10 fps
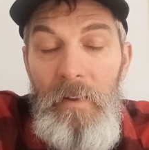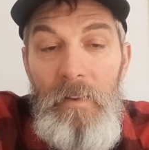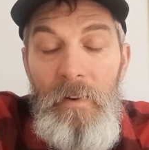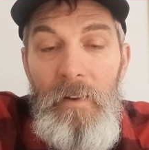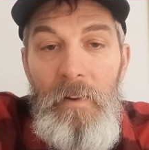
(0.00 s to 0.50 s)

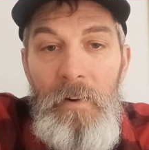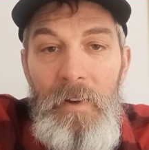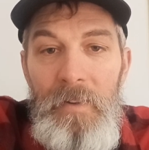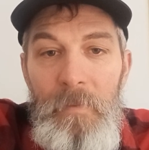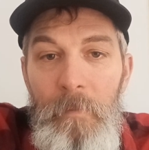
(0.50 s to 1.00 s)

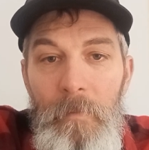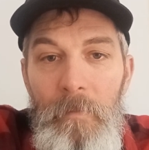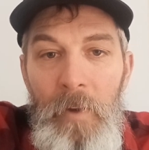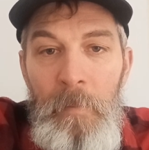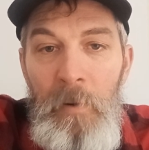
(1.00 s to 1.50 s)

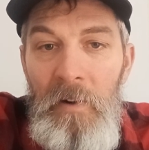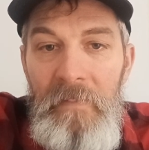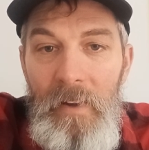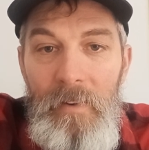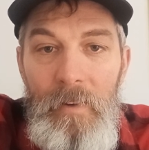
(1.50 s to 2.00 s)
they're
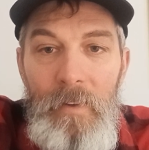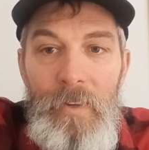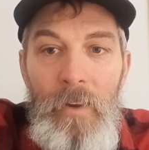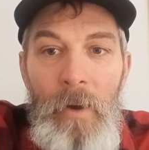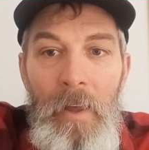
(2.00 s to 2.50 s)
perfect.
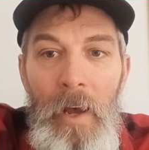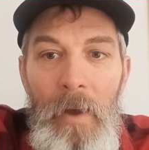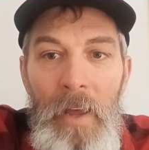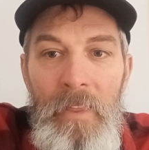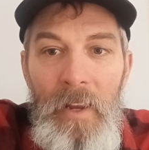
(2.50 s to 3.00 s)
So
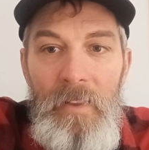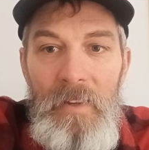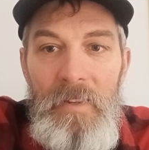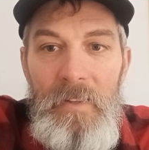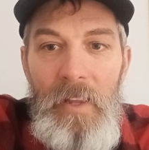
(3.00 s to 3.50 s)
I think
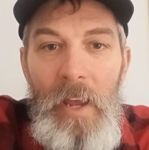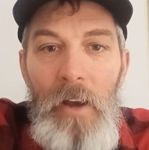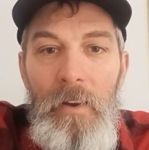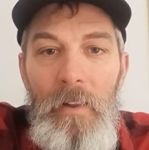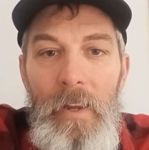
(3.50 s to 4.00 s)
this is the
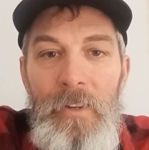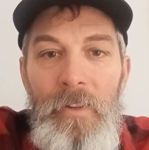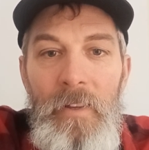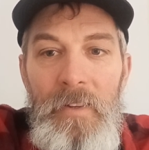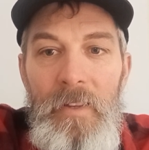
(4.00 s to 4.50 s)

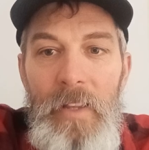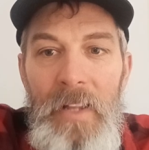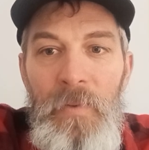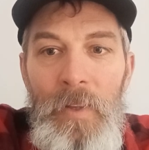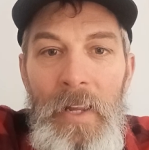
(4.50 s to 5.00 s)
calculation.
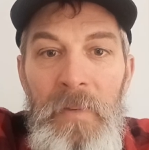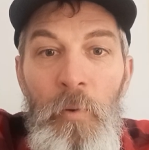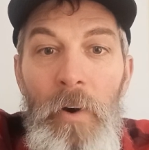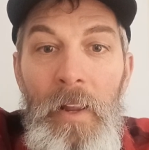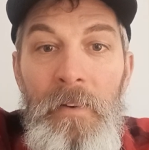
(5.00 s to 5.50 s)
That's what that's
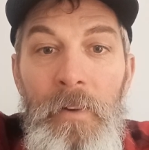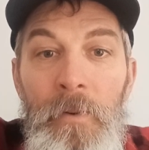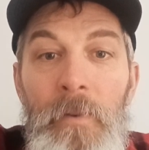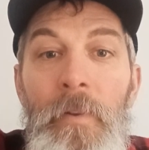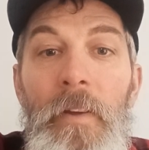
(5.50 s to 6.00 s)
pointing
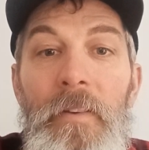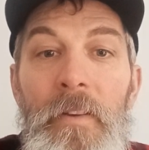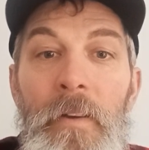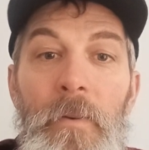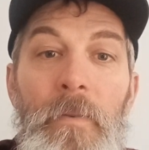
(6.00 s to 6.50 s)
to.
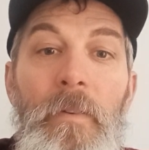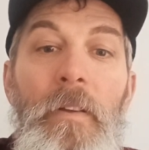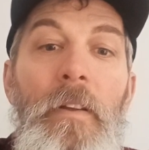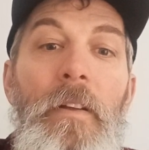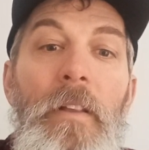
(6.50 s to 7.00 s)
So
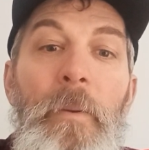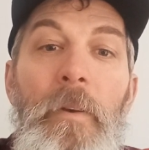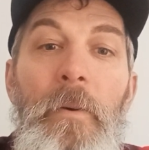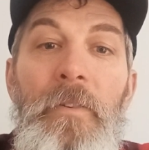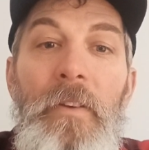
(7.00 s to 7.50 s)
let me
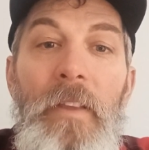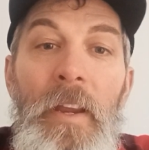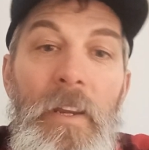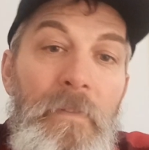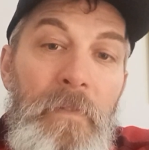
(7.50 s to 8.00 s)
know what you
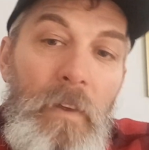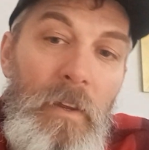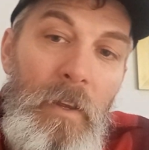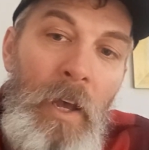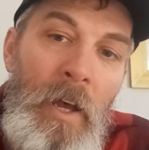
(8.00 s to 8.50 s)
think. If
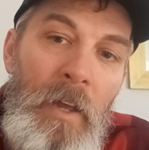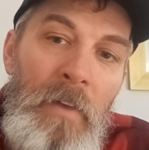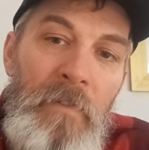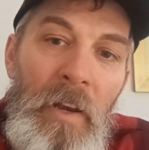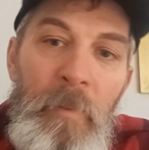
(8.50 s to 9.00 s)

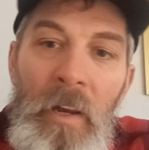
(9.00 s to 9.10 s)
any